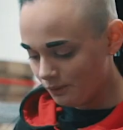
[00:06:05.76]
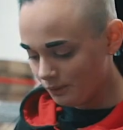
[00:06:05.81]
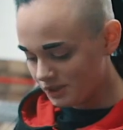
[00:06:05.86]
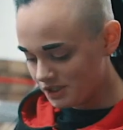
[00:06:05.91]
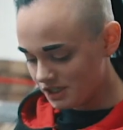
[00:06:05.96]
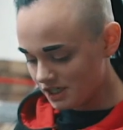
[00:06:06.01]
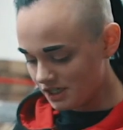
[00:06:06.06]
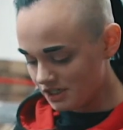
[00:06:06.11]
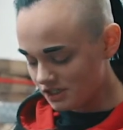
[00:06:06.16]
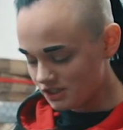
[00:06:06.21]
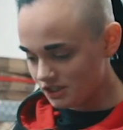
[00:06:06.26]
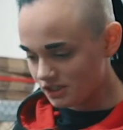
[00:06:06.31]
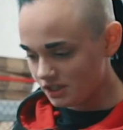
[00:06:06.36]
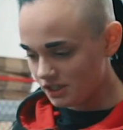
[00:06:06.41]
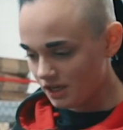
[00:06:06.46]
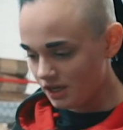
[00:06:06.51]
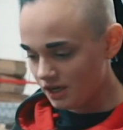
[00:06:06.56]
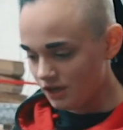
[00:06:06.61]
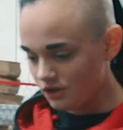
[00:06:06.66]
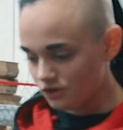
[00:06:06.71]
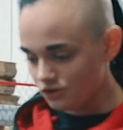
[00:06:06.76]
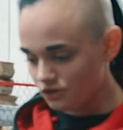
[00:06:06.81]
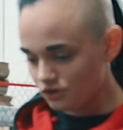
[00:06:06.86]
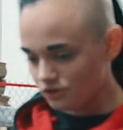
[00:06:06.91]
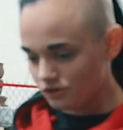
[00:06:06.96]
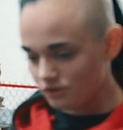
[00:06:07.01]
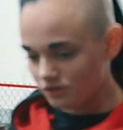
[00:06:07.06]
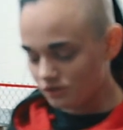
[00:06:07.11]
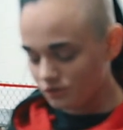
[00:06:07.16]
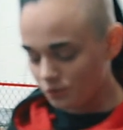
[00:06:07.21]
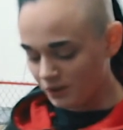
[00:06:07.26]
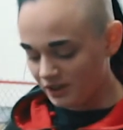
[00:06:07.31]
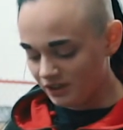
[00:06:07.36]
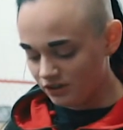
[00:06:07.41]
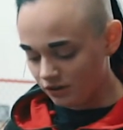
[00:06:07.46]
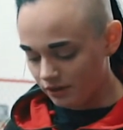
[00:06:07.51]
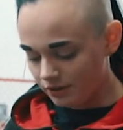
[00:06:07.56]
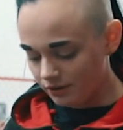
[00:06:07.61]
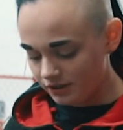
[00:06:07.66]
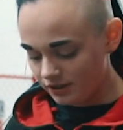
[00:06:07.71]
which is 20
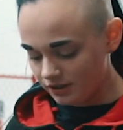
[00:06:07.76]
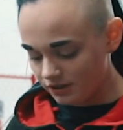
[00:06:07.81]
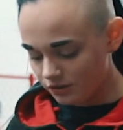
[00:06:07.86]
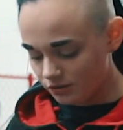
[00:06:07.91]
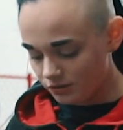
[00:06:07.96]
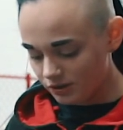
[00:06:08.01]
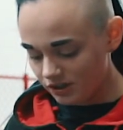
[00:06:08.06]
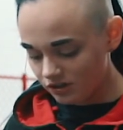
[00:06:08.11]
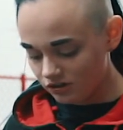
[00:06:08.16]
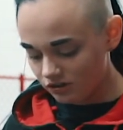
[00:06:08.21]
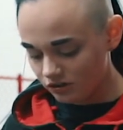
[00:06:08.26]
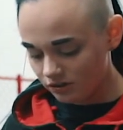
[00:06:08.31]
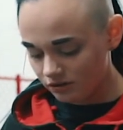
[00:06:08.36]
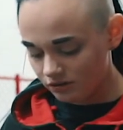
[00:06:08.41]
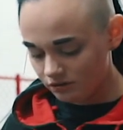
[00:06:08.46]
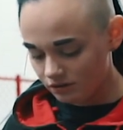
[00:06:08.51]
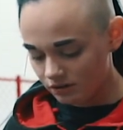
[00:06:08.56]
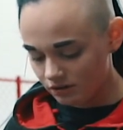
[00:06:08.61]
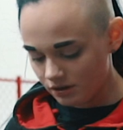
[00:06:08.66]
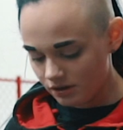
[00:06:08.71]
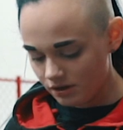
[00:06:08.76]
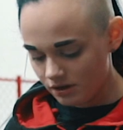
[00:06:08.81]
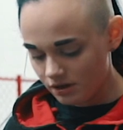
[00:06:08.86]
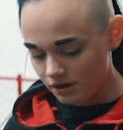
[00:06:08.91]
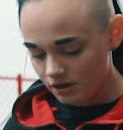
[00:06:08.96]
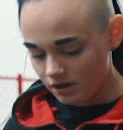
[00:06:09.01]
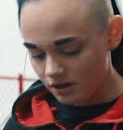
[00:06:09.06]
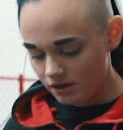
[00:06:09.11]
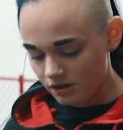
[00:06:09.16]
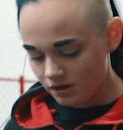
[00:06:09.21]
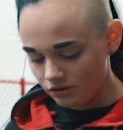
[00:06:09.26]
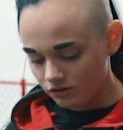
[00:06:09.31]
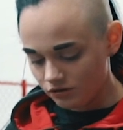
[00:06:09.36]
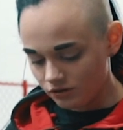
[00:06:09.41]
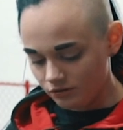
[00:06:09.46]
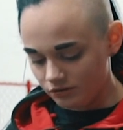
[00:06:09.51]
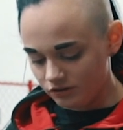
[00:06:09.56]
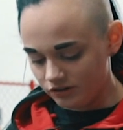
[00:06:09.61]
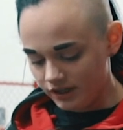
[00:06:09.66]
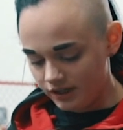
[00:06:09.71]
to 30 degrees. So
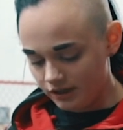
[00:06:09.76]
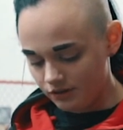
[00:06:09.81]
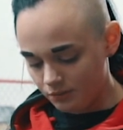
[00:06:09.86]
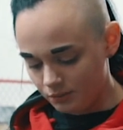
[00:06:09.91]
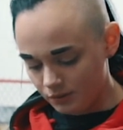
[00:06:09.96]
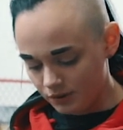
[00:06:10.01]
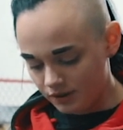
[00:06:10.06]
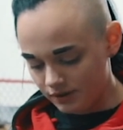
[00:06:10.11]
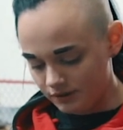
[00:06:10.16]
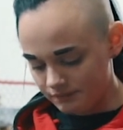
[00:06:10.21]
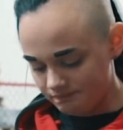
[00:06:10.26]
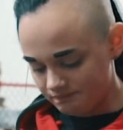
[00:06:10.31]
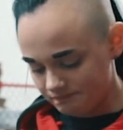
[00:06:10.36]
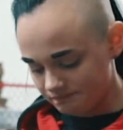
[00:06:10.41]
obviously you want to,